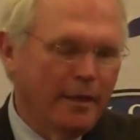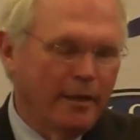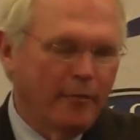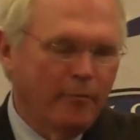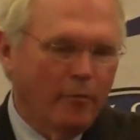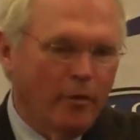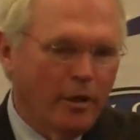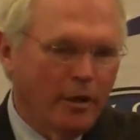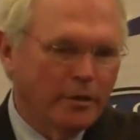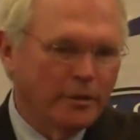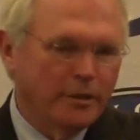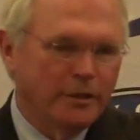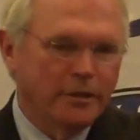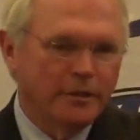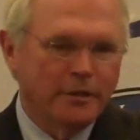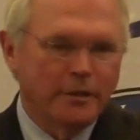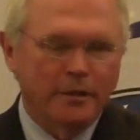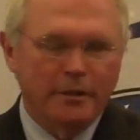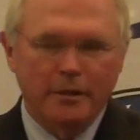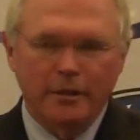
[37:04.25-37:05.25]
in
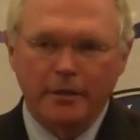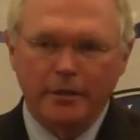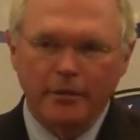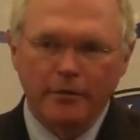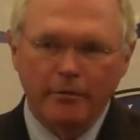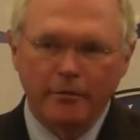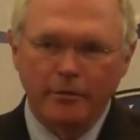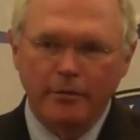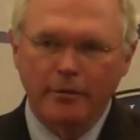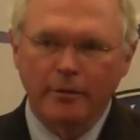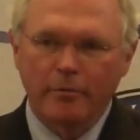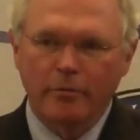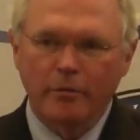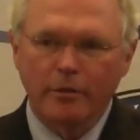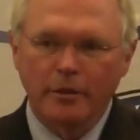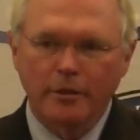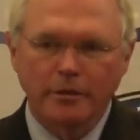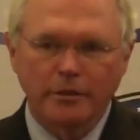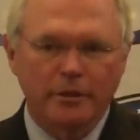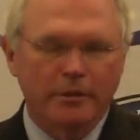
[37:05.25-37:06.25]
Washington accusing the
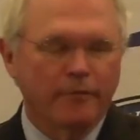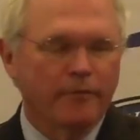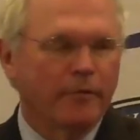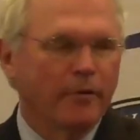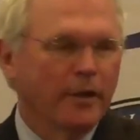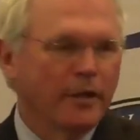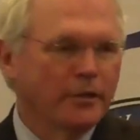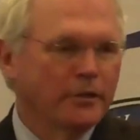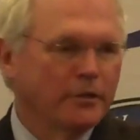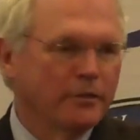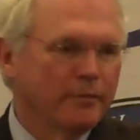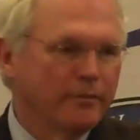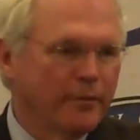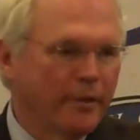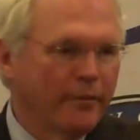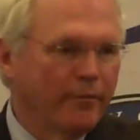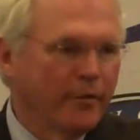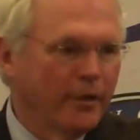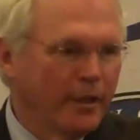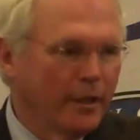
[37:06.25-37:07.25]
British and French of
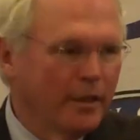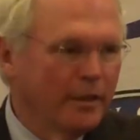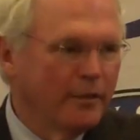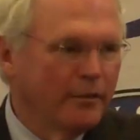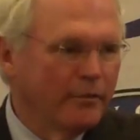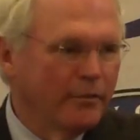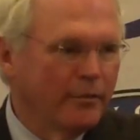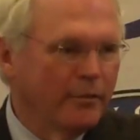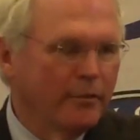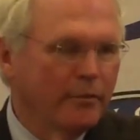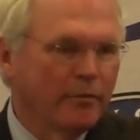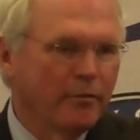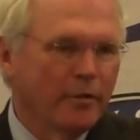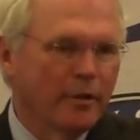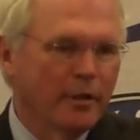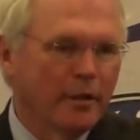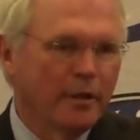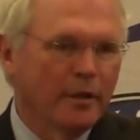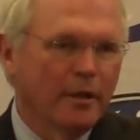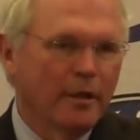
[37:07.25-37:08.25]
giving in
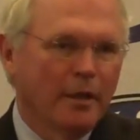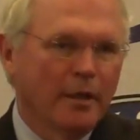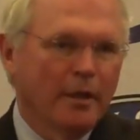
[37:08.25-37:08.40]
to